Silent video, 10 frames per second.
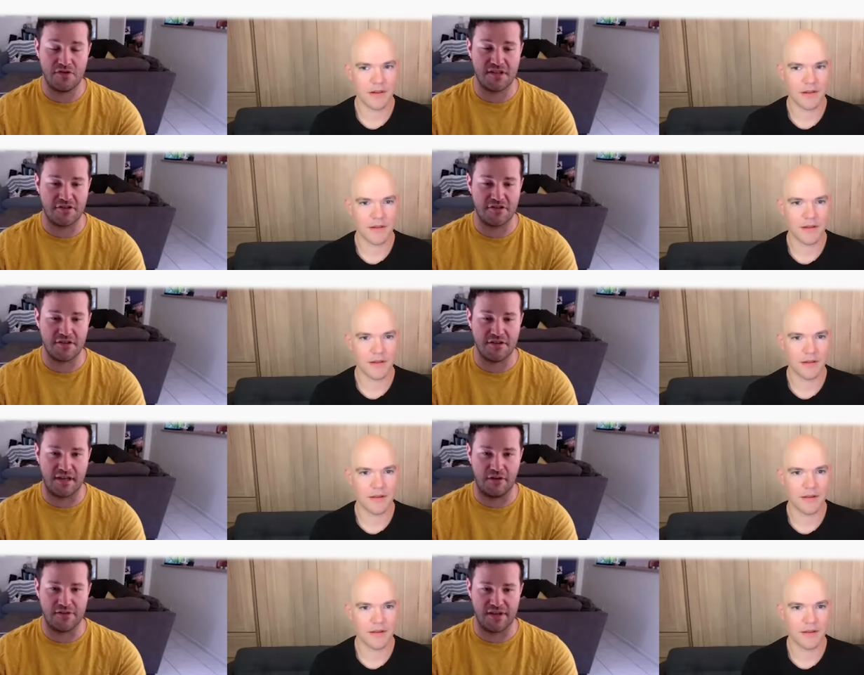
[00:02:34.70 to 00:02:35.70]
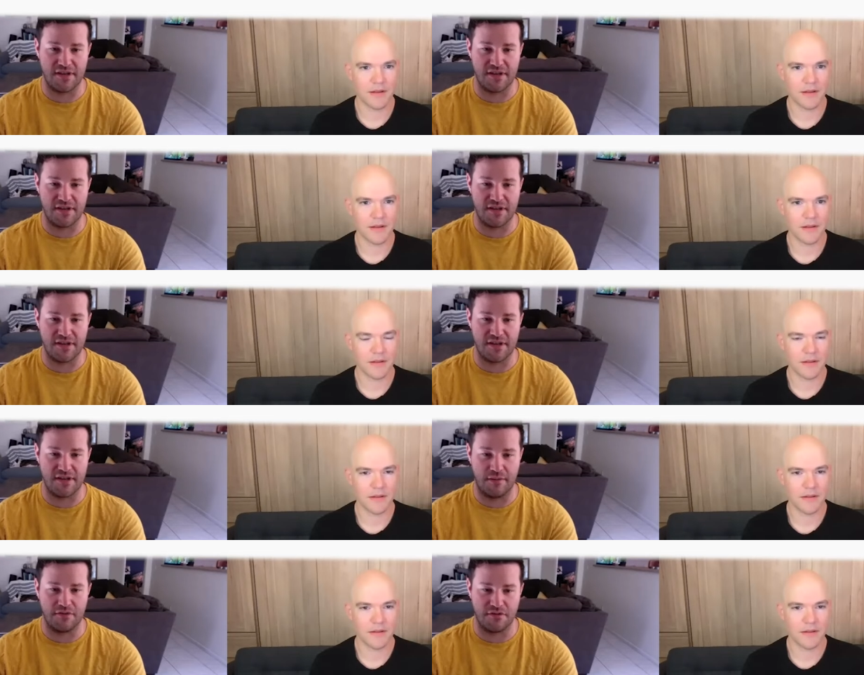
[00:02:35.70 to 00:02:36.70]
Speaker 1: sessions, I was able
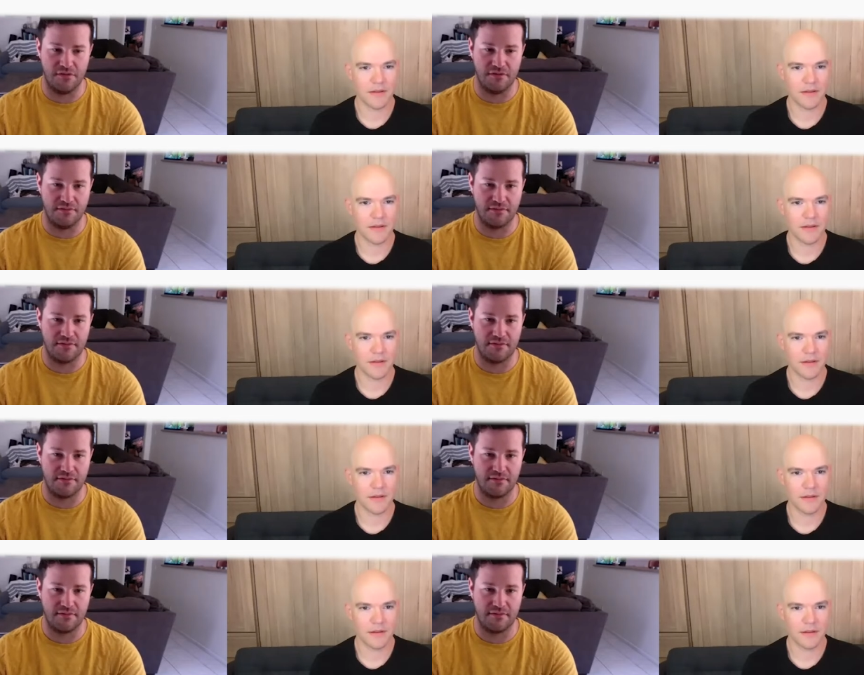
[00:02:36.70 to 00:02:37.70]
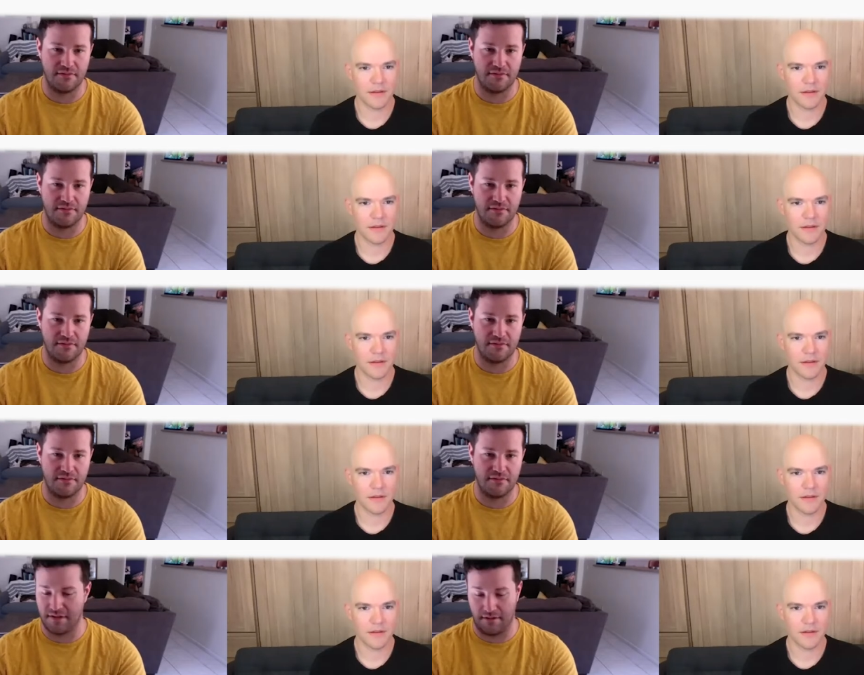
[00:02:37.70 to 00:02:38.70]
to bench press one thirty-five
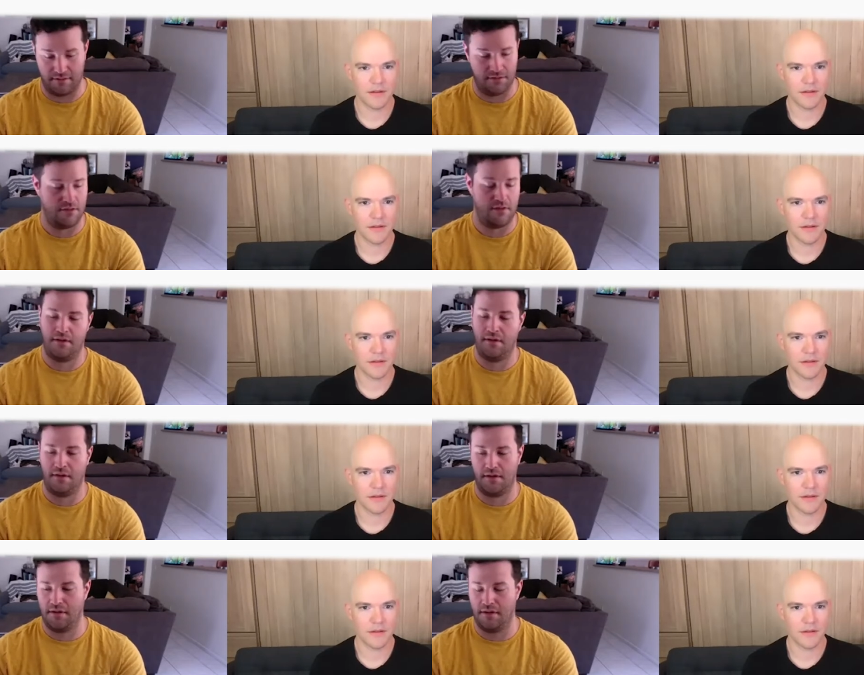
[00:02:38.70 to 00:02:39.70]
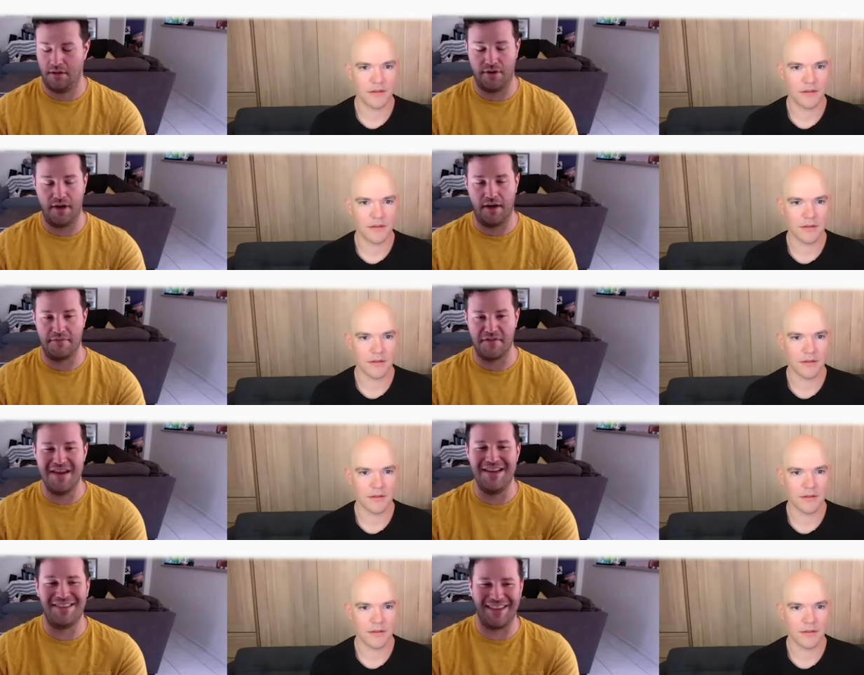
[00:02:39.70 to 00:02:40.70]
again. And I was like, okay,
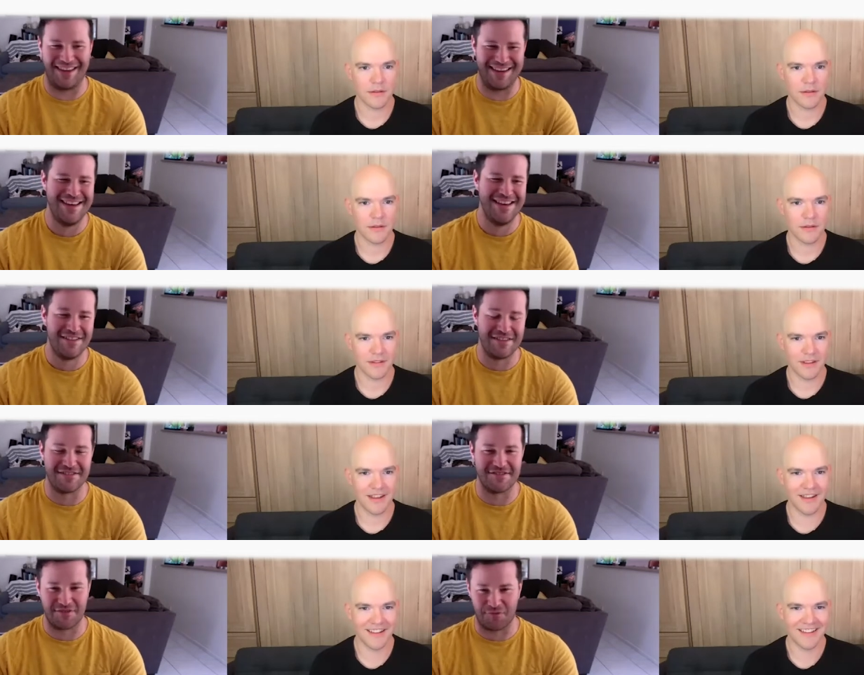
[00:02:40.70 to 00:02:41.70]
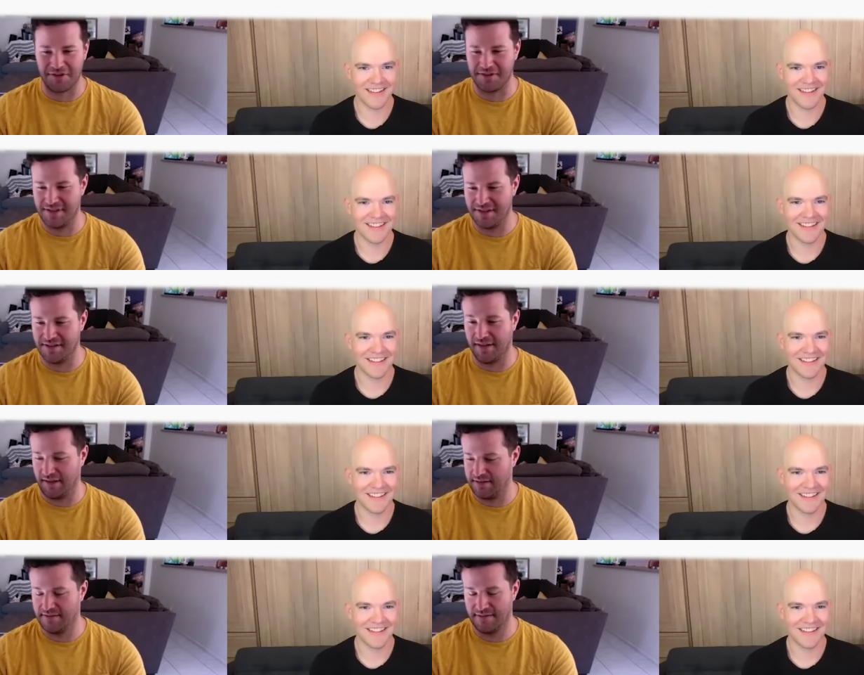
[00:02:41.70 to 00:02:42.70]
like this is the real deal. Like
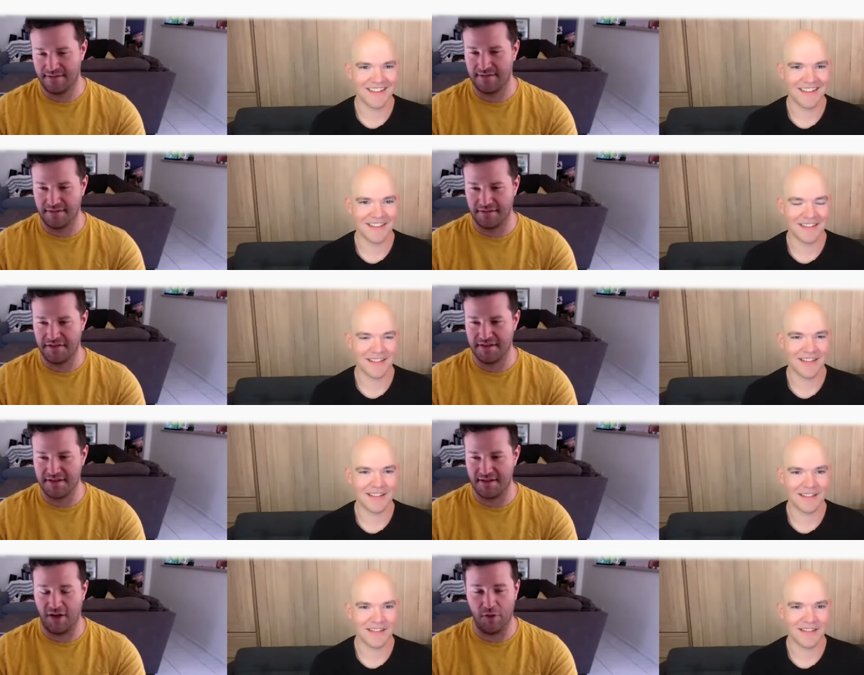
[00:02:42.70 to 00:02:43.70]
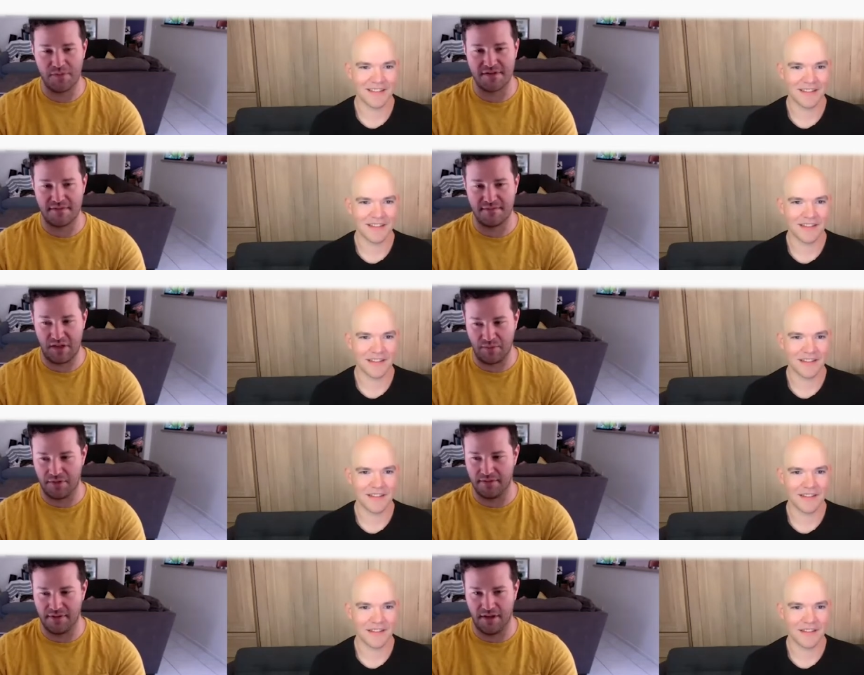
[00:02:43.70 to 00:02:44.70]
this helps people, you
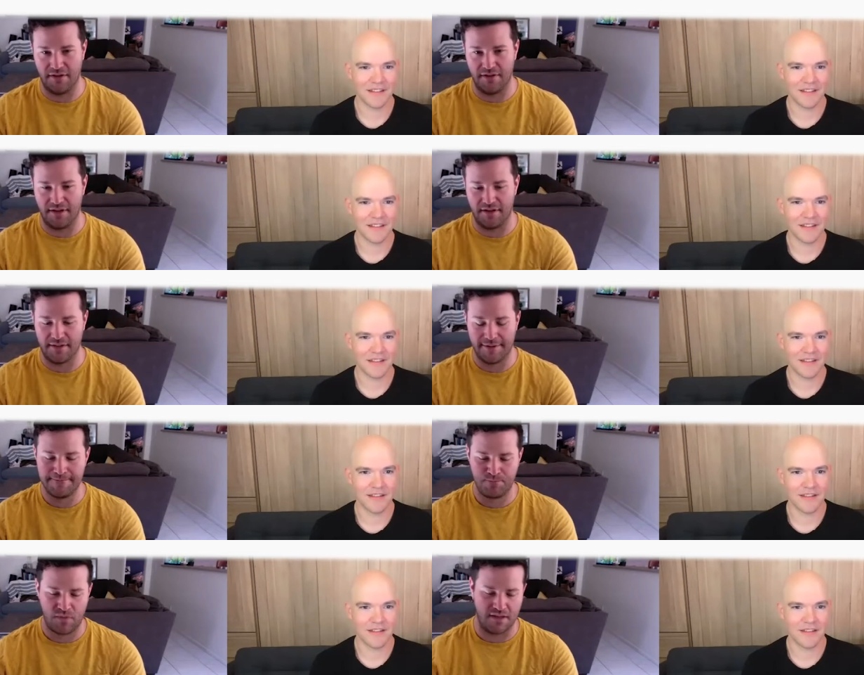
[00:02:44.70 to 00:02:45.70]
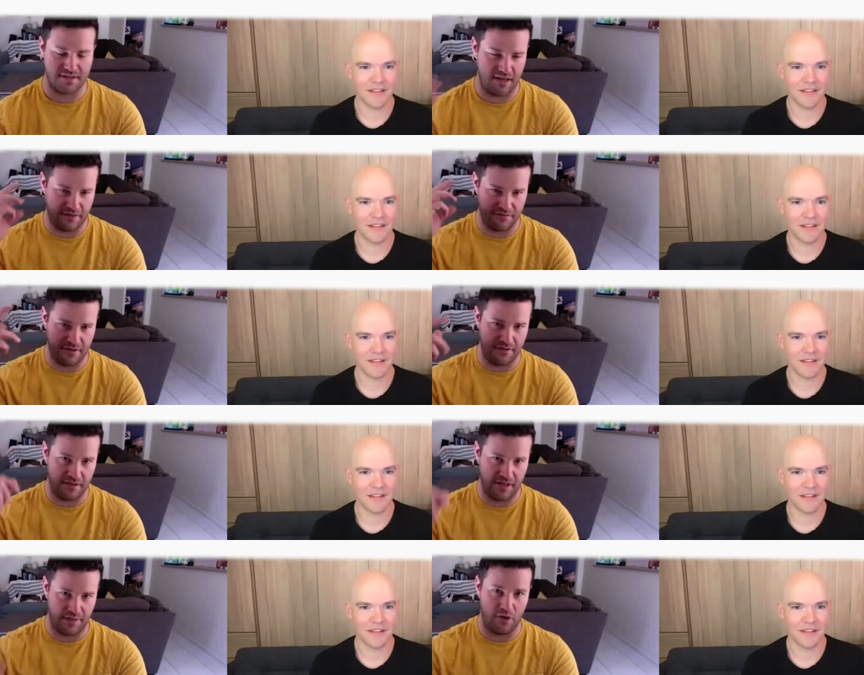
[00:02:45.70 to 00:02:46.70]
know, and it's kind of the, the light
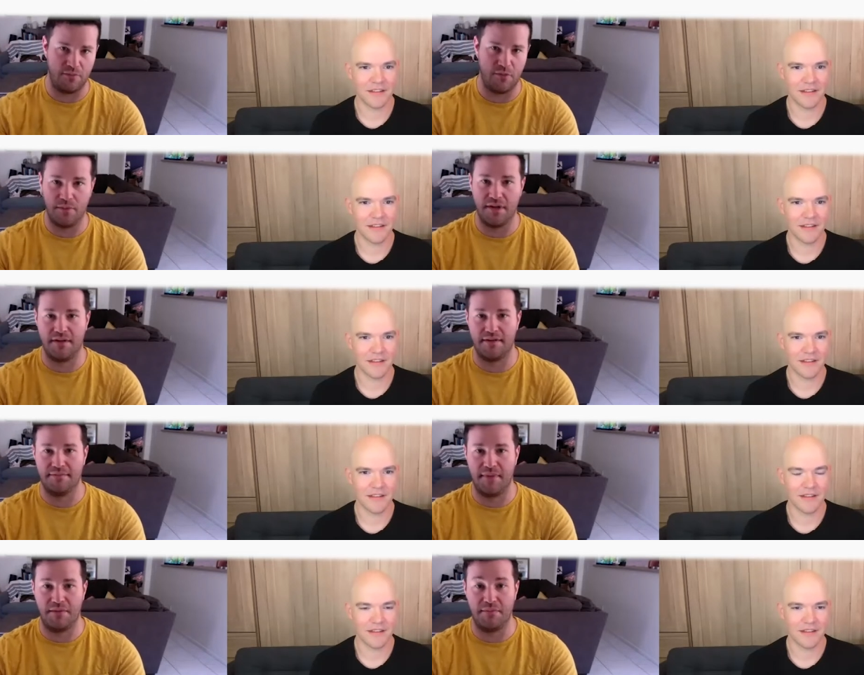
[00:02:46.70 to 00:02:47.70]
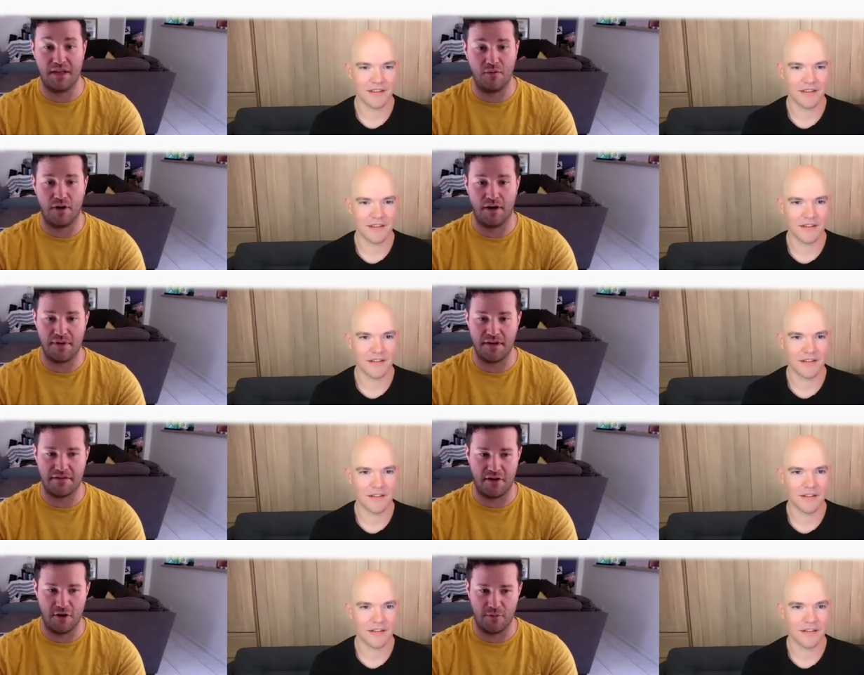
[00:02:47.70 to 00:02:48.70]
bulb moment and made me want to be a
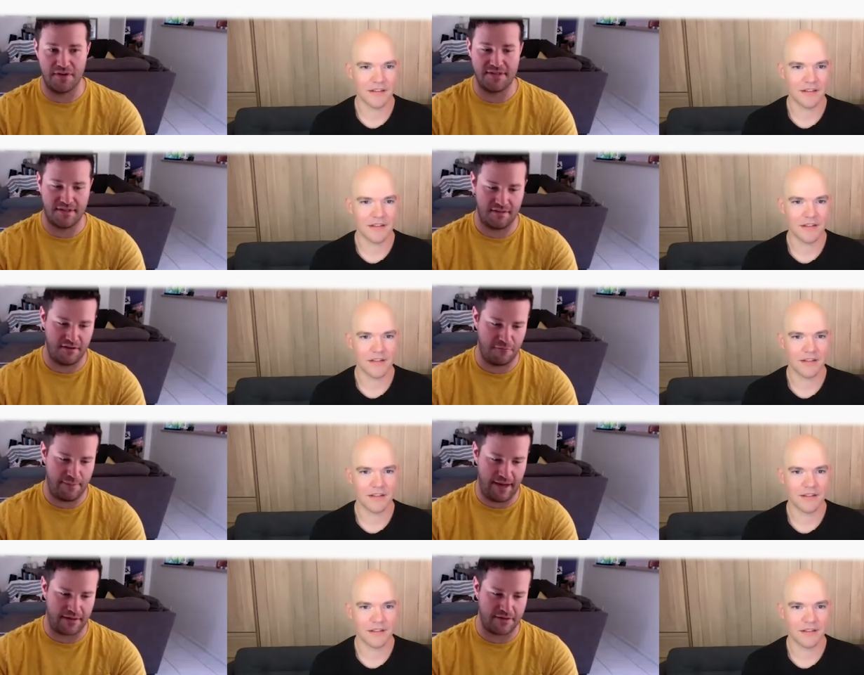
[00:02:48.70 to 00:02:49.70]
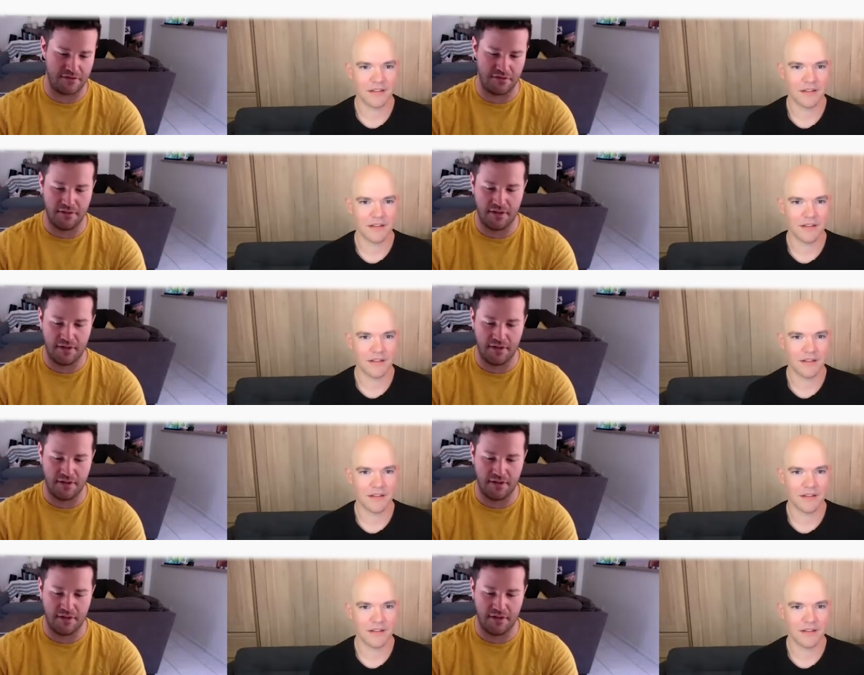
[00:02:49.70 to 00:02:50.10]
therapist and give back to,